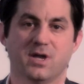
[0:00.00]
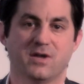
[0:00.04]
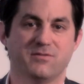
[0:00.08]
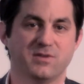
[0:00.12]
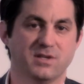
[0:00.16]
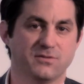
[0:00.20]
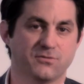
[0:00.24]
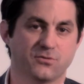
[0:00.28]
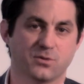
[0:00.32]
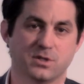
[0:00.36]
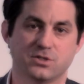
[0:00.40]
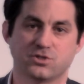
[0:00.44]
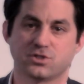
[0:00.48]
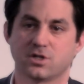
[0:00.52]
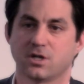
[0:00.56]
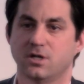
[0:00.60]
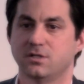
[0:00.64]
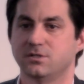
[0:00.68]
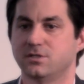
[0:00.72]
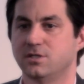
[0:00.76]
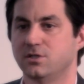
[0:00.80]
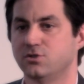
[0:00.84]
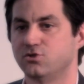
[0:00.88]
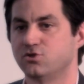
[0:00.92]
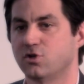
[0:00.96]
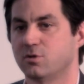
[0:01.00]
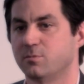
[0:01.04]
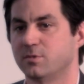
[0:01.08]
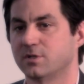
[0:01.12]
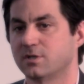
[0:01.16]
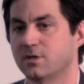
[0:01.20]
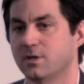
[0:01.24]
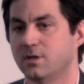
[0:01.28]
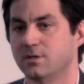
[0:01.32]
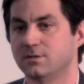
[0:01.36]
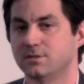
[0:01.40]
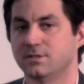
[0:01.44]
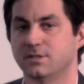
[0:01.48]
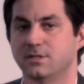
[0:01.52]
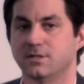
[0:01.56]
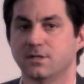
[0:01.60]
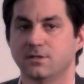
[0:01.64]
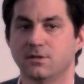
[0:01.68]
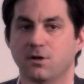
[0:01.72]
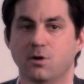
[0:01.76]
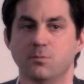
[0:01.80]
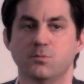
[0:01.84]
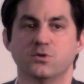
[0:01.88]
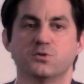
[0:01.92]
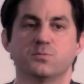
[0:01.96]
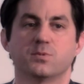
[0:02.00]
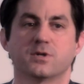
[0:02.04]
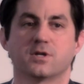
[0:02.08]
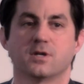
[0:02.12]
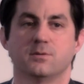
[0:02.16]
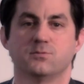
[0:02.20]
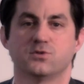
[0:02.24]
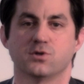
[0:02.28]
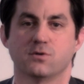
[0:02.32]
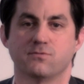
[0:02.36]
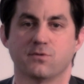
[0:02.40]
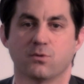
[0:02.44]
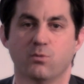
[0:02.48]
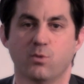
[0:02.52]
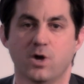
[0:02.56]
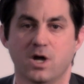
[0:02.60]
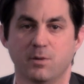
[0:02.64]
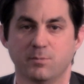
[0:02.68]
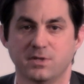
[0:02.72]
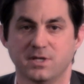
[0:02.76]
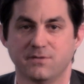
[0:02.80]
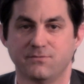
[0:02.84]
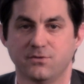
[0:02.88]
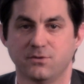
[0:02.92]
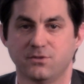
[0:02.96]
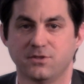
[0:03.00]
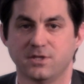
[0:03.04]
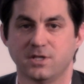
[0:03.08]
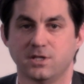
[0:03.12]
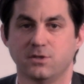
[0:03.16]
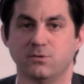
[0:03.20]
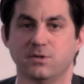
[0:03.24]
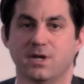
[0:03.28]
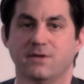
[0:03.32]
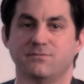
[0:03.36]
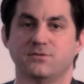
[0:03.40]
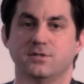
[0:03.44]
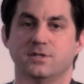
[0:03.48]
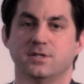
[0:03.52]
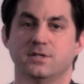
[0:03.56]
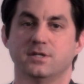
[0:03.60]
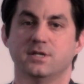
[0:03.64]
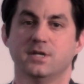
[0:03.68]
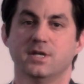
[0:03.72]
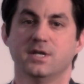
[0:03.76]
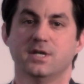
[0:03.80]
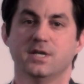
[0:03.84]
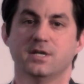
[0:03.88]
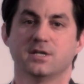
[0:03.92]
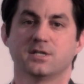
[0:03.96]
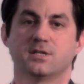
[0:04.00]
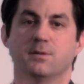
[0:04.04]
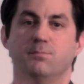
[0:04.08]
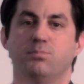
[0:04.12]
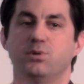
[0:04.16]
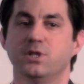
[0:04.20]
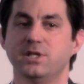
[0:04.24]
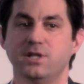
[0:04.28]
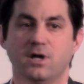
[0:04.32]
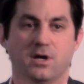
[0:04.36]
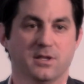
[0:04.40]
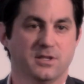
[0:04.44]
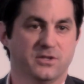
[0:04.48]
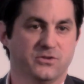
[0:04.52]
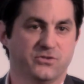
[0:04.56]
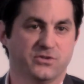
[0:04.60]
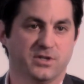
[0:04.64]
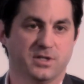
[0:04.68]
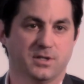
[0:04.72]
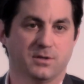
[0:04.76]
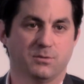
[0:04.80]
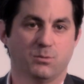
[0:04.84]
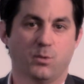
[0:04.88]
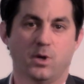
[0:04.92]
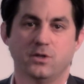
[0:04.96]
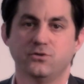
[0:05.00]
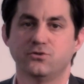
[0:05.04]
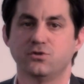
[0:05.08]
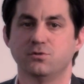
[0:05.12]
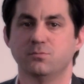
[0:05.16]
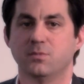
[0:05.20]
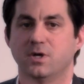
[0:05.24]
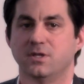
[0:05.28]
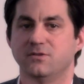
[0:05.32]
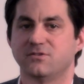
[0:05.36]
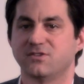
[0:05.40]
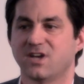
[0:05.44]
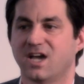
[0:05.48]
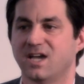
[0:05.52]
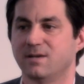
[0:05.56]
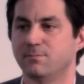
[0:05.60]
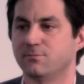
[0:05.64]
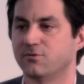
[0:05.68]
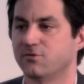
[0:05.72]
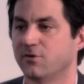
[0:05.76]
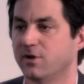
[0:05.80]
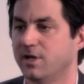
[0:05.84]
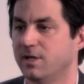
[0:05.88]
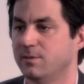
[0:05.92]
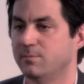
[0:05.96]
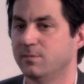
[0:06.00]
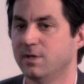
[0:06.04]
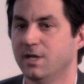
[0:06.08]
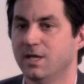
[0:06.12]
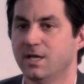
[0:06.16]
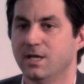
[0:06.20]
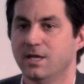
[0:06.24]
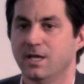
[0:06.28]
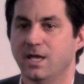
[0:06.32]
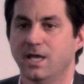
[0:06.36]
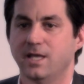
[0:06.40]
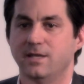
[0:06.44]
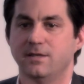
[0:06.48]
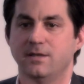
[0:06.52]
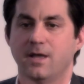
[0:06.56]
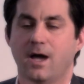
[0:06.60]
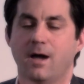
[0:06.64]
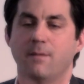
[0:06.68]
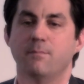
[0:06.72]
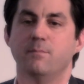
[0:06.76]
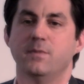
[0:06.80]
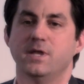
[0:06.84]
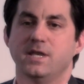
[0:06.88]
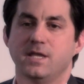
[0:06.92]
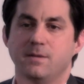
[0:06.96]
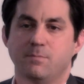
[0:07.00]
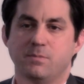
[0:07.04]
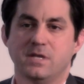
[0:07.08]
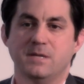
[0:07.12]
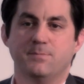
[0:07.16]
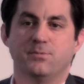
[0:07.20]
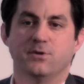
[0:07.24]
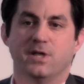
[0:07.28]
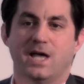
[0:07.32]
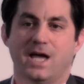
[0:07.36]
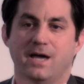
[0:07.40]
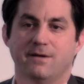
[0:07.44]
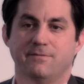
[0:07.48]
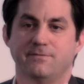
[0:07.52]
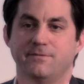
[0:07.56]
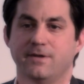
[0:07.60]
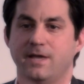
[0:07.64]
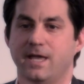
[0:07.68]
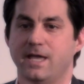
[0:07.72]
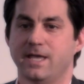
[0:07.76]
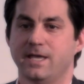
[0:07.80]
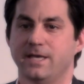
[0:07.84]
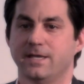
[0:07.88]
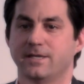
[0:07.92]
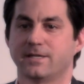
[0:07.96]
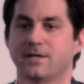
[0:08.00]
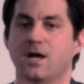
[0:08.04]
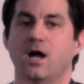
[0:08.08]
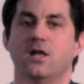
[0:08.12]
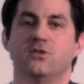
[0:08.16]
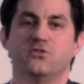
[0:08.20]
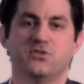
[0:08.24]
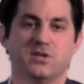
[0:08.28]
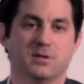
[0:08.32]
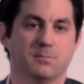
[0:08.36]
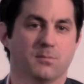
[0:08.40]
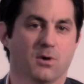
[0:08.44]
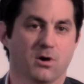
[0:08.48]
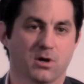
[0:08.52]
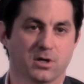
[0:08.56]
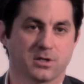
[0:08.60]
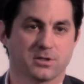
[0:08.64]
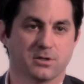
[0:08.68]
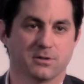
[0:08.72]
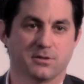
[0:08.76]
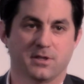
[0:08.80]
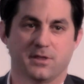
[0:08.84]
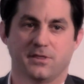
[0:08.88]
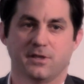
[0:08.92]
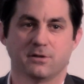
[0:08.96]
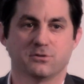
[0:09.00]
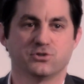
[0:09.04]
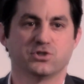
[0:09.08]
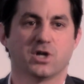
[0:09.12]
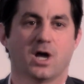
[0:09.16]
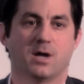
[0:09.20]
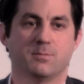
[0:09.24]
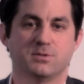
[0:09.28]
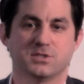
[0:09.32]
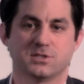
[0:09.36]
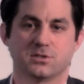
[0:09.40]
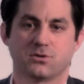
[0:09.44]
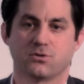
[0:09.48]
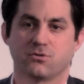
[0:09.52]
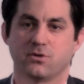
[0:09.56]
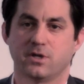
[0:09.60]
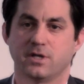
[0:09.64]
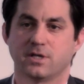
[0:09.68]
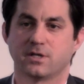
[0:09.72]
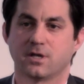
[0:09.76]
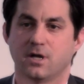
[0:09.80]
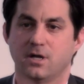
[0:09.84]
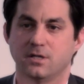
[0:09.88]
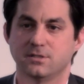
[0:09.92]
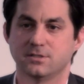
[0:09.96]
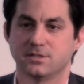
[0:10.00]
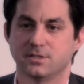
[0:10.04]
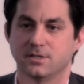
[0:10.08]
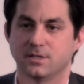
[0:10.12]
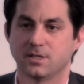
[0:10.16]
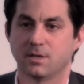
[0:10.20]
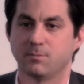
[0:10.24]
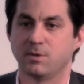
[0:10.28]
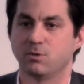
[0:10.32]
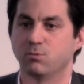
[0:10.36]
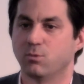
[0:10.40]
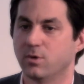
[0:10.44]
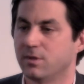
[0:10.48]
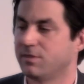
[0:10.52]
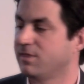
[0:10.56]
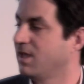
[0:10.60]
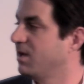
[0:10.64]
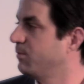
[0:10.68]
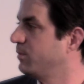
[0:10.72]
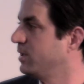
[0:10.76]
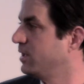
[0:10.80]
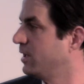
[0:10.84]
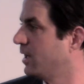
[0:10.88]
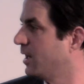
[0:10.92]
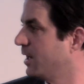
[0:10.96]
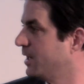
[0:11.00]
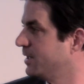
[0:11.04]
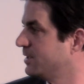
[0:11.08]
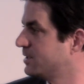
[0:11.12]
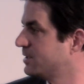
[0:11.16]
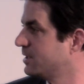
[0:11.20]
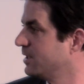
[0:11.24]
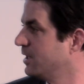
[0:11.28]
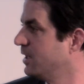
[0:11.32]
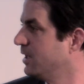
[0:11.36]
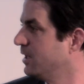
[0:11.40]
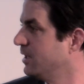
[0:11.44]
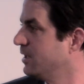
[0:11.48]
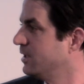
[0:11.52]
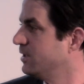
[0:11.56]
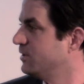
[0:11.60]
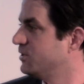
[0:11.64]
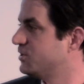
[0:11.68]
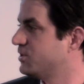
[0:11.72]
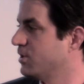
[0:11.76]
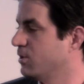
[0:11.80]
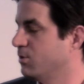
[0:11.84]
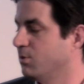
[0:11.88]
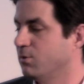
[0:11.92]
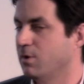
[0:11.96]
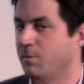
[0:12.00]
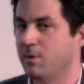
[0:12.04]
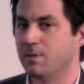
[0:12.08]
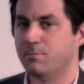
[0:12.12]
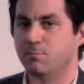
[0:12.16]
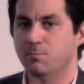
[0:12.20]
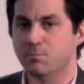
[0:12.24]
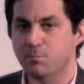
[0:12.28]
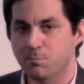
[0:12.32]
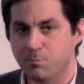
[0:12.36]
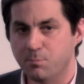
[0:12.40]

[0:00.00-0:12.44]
we don't have any French content, German content. It almost becomes overwhelming if you think you have to complete all this in a 1-2 month time frame. And not many people have a content marketer that their job is to create content. Wouldn't that be nice? So